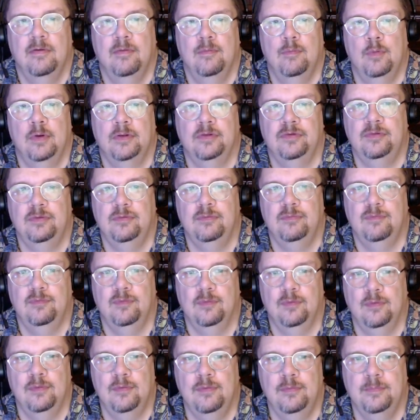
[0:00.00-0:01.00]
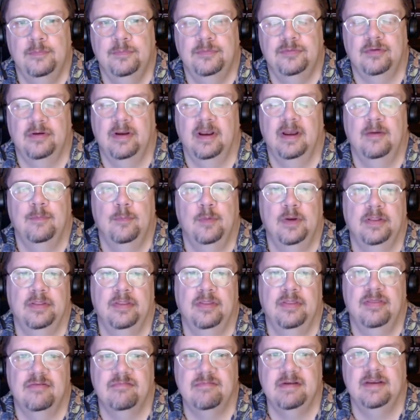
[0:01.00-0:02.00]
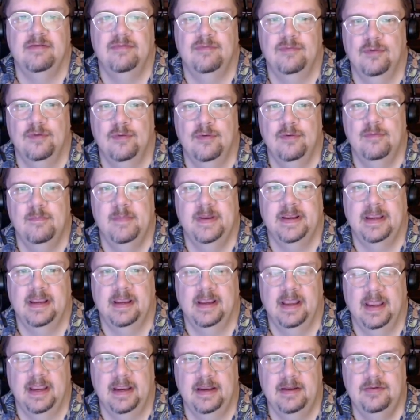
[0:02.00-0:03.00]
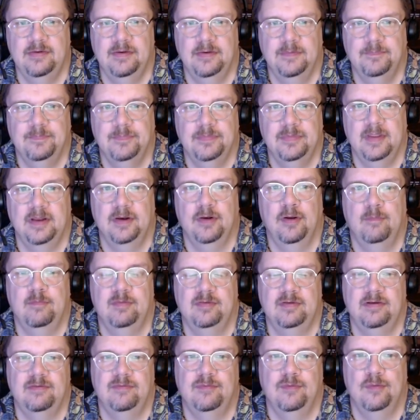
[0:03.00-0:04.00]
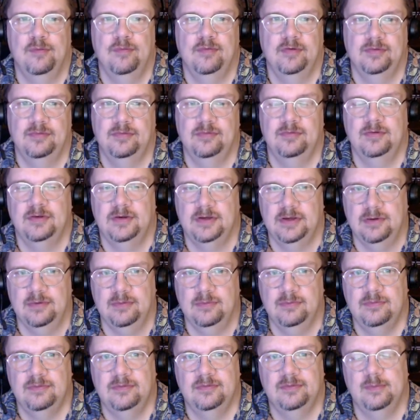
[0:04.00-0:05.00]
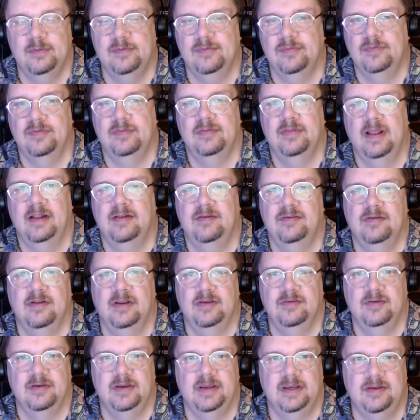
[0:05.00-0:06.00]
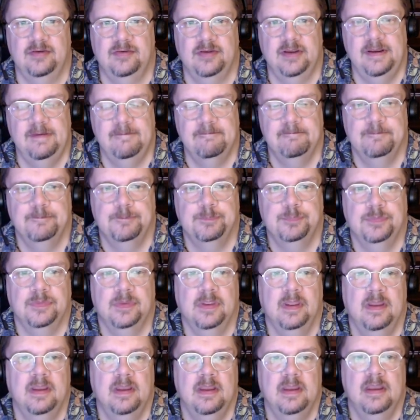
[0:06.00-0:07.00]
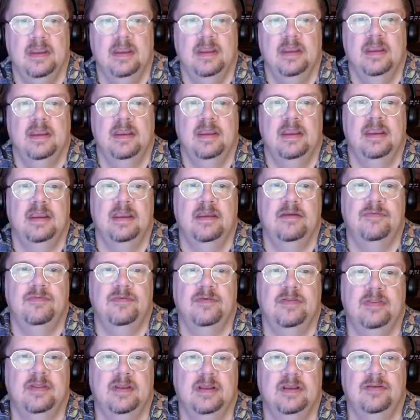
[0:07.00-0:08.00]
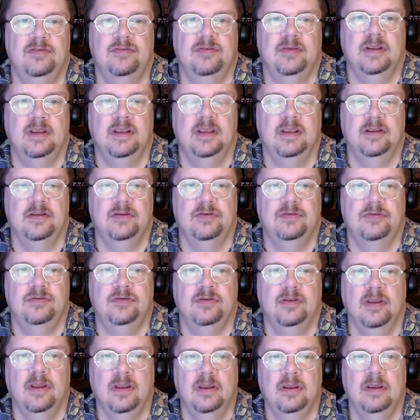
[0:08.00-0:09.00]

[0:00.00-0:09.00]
1, 2, 4, 1, 3, 4, making 8, then obviously 4 is used. So that's nice and easy. If this is